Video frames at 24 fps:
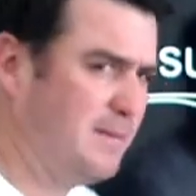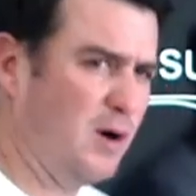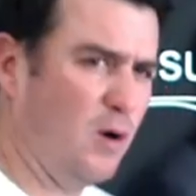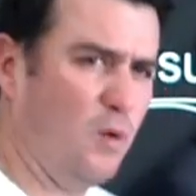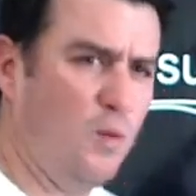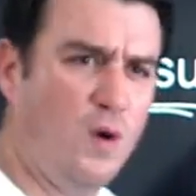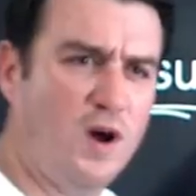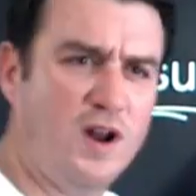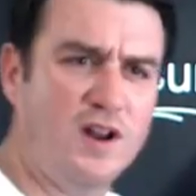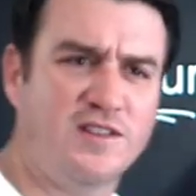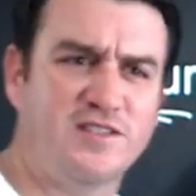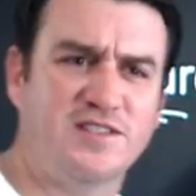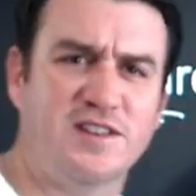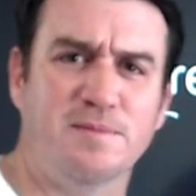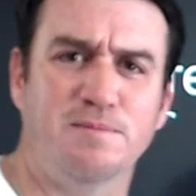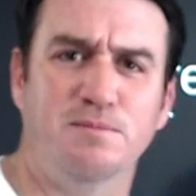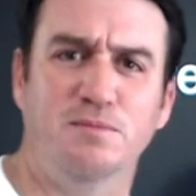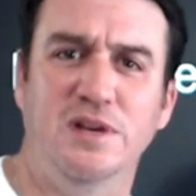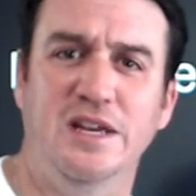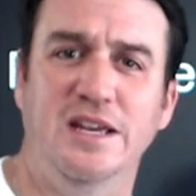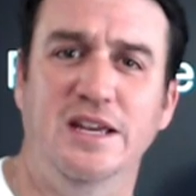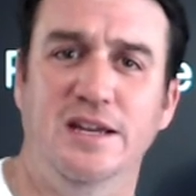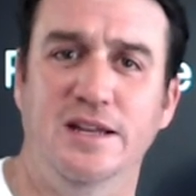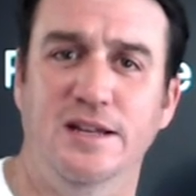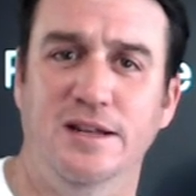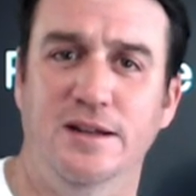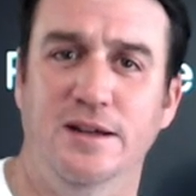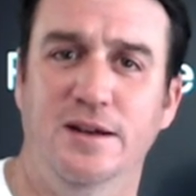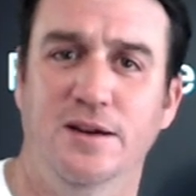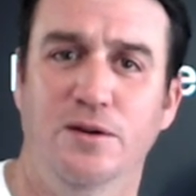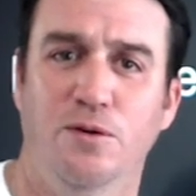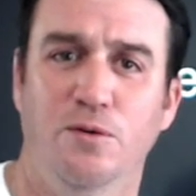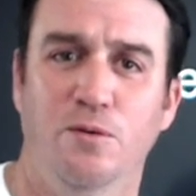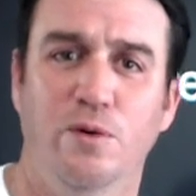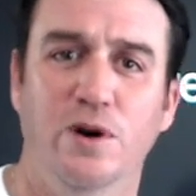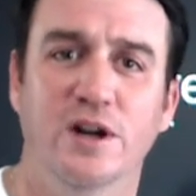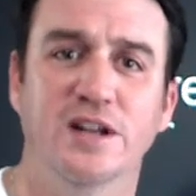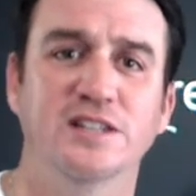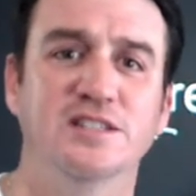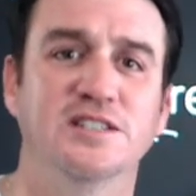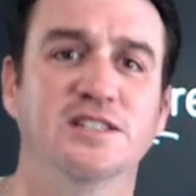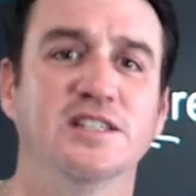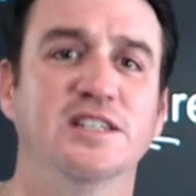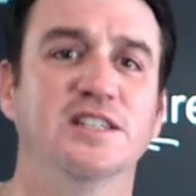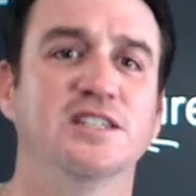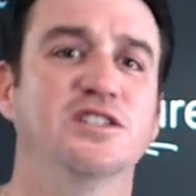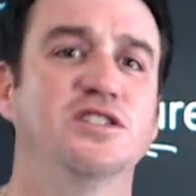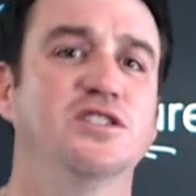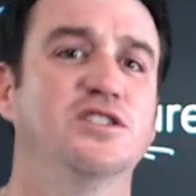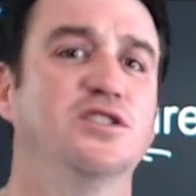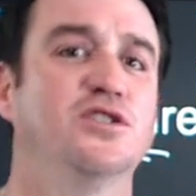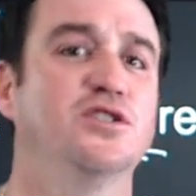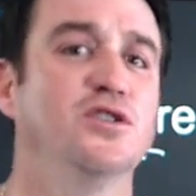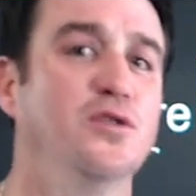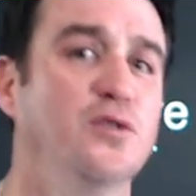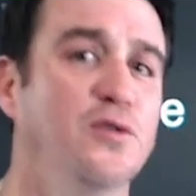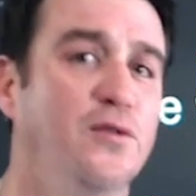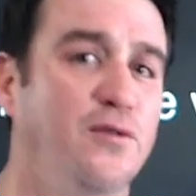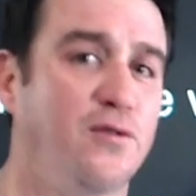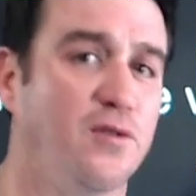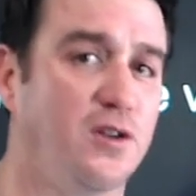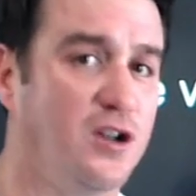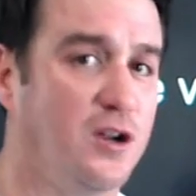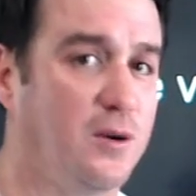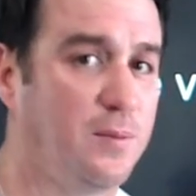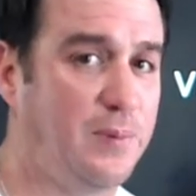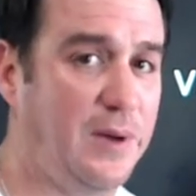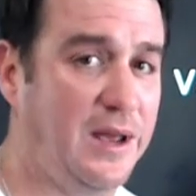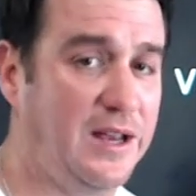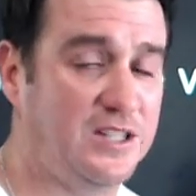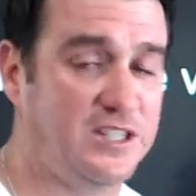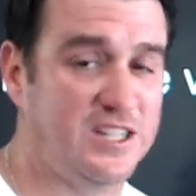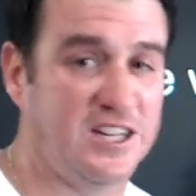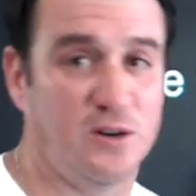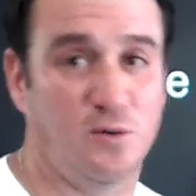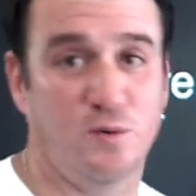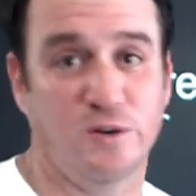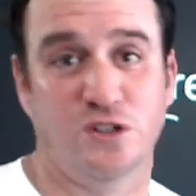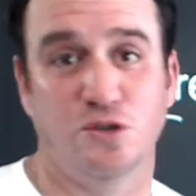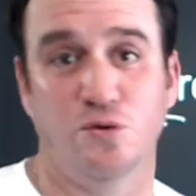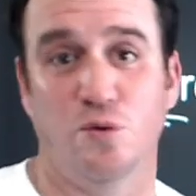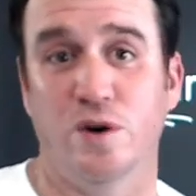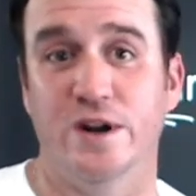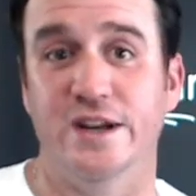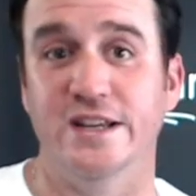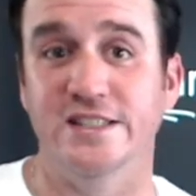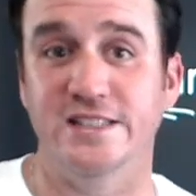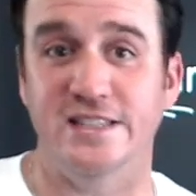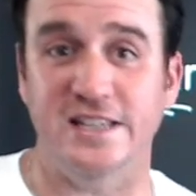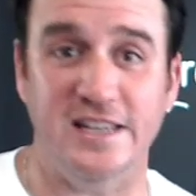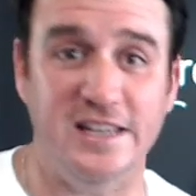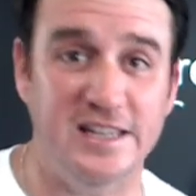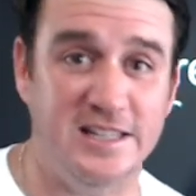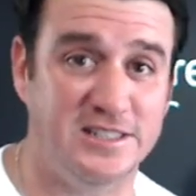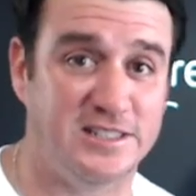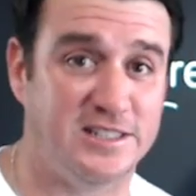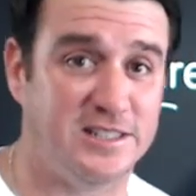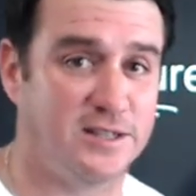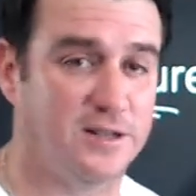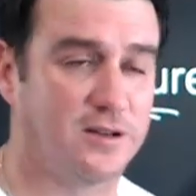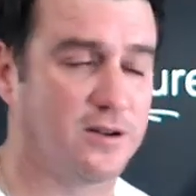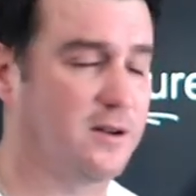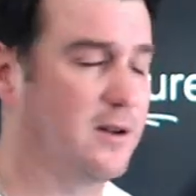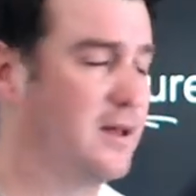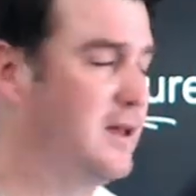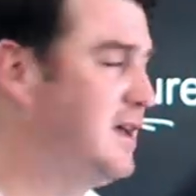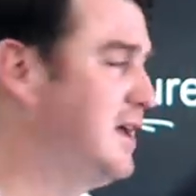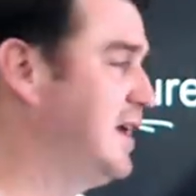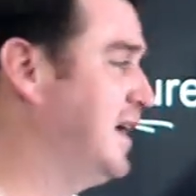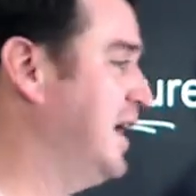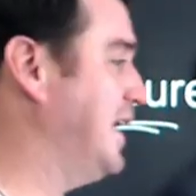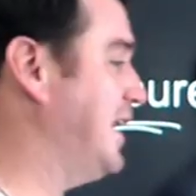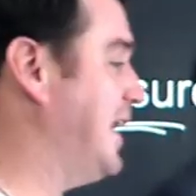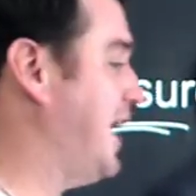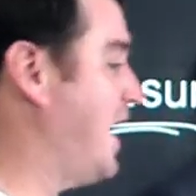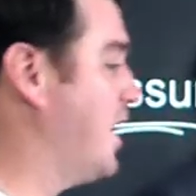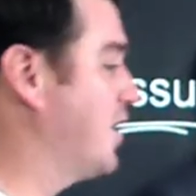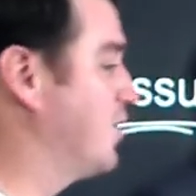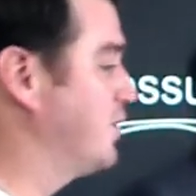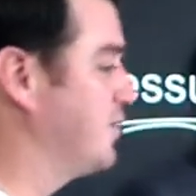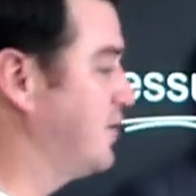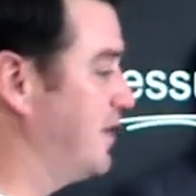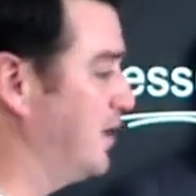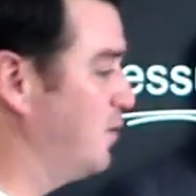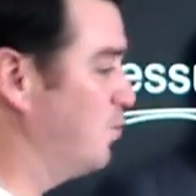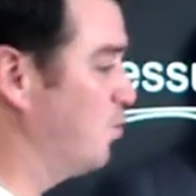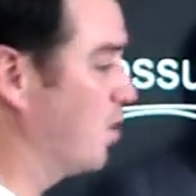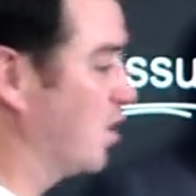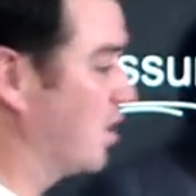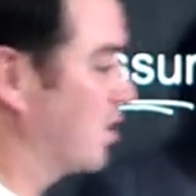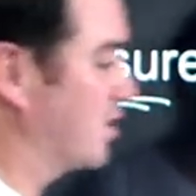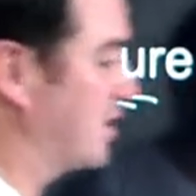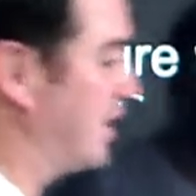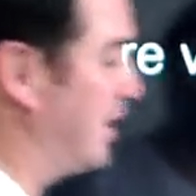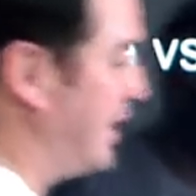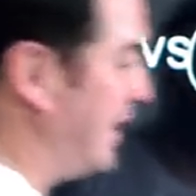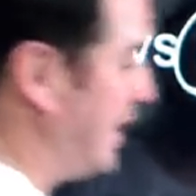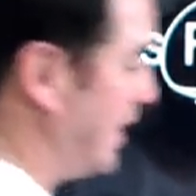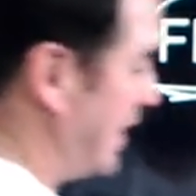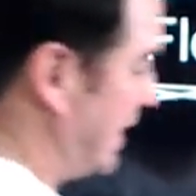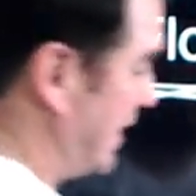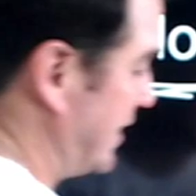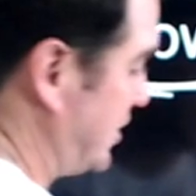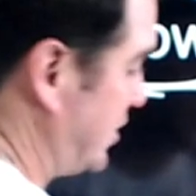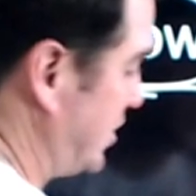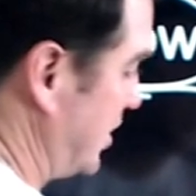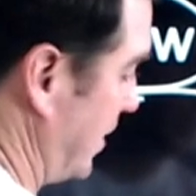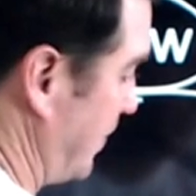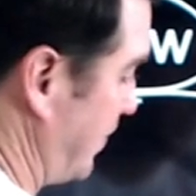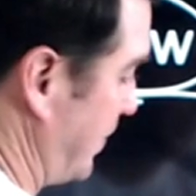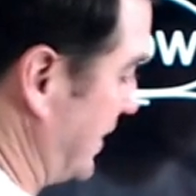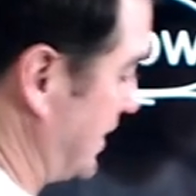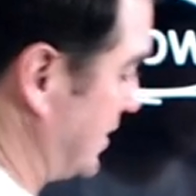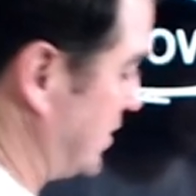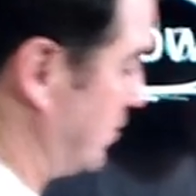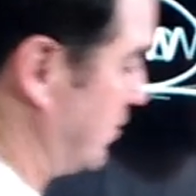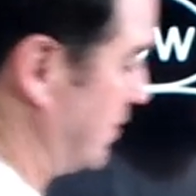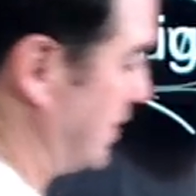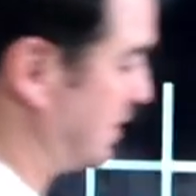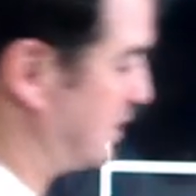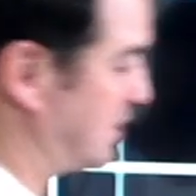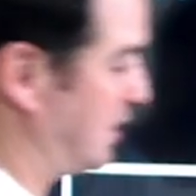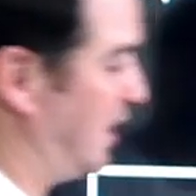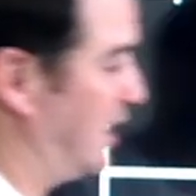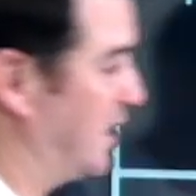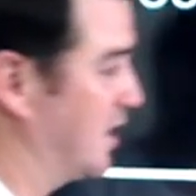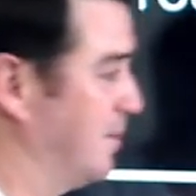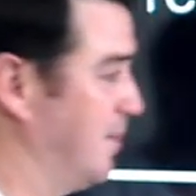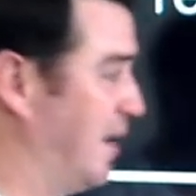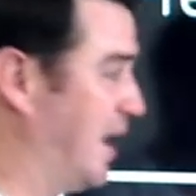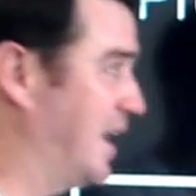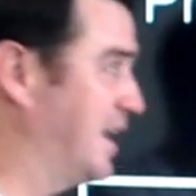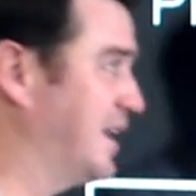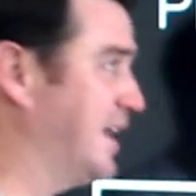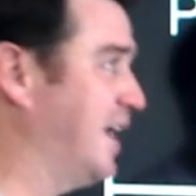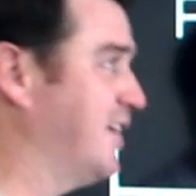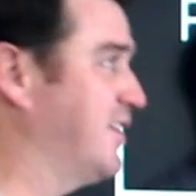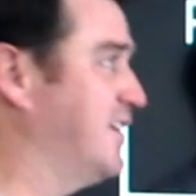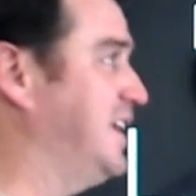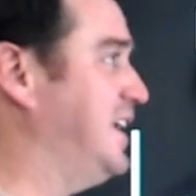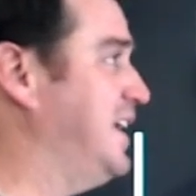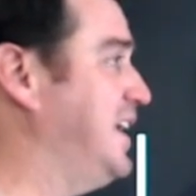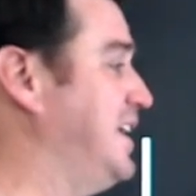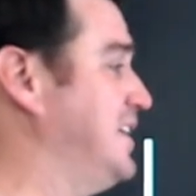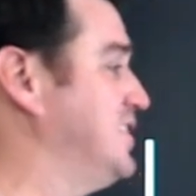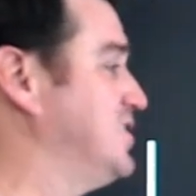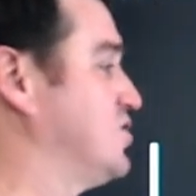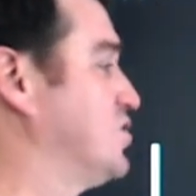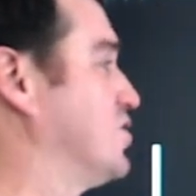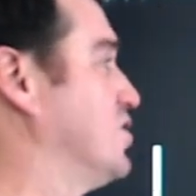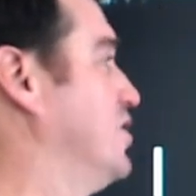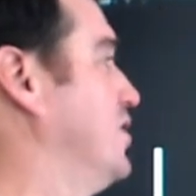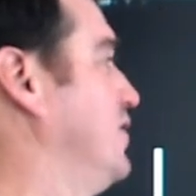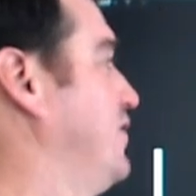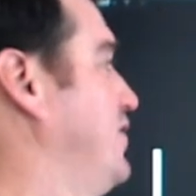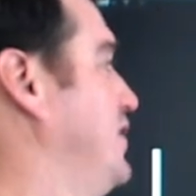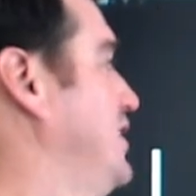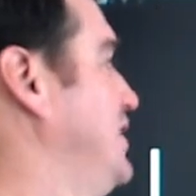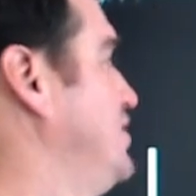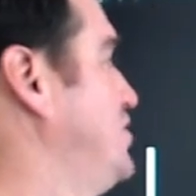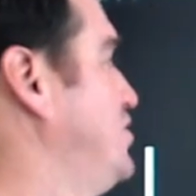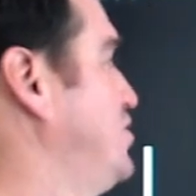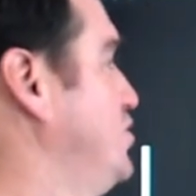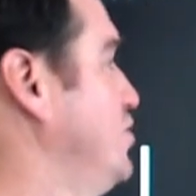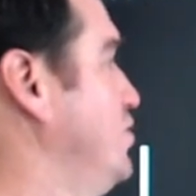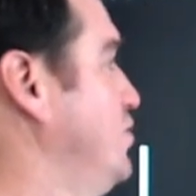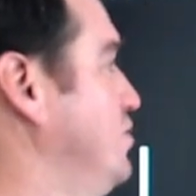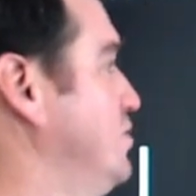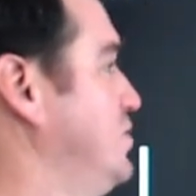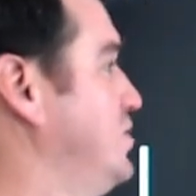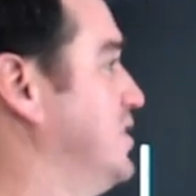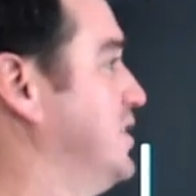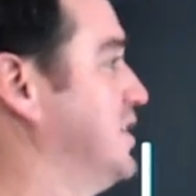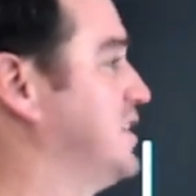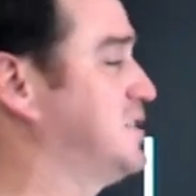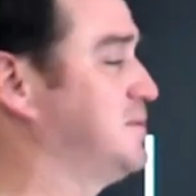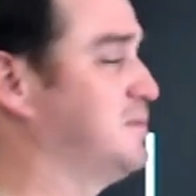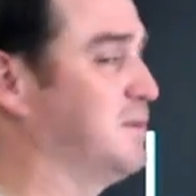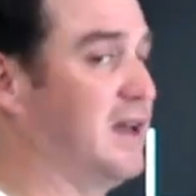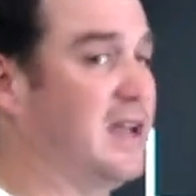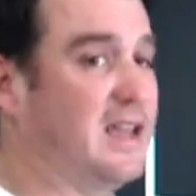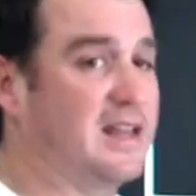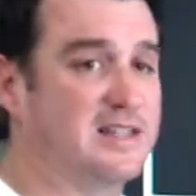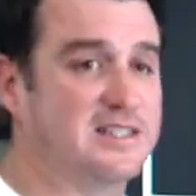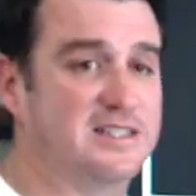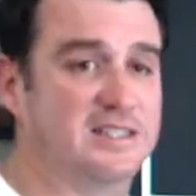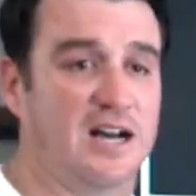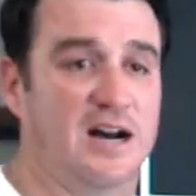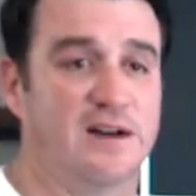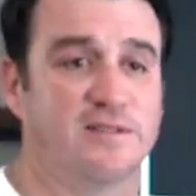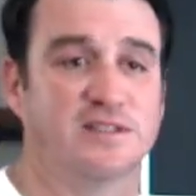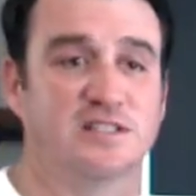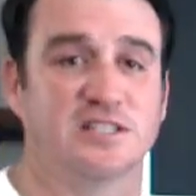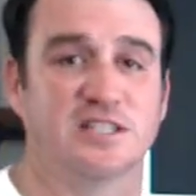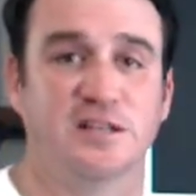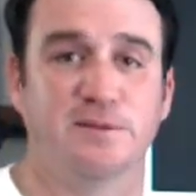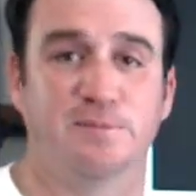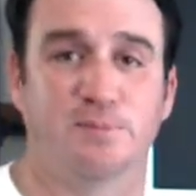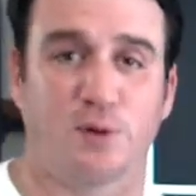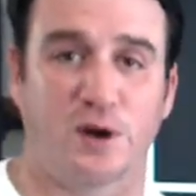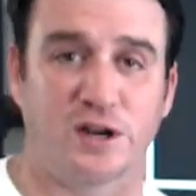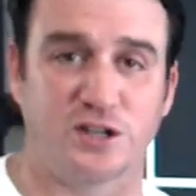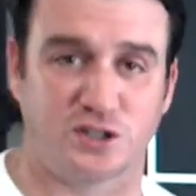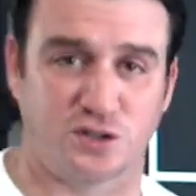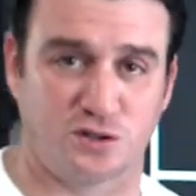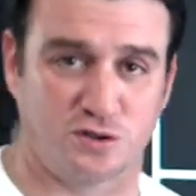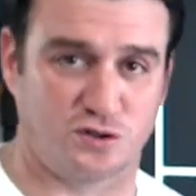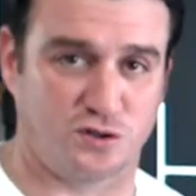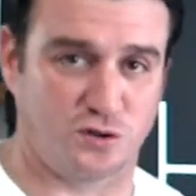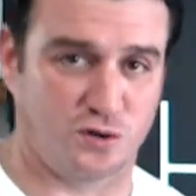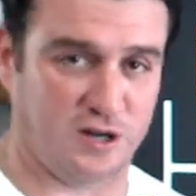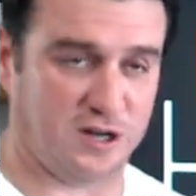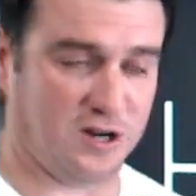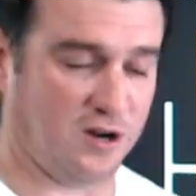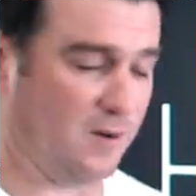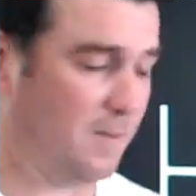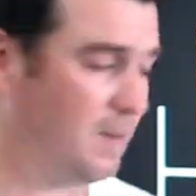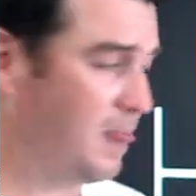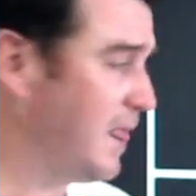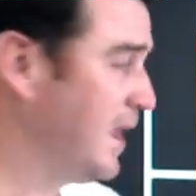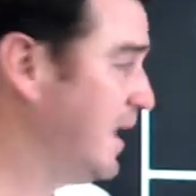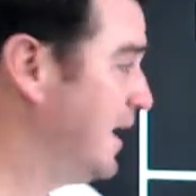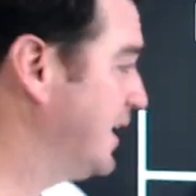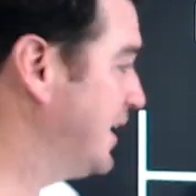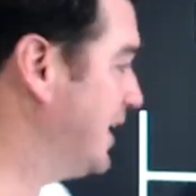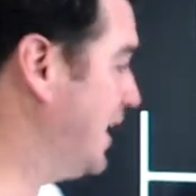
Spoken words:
But what does it mean? What does this do for your patient? Which one is easier? And how do they work? Let's jump into it and talk about it. Now, the easier of these two to explain is obviously pressure trigger.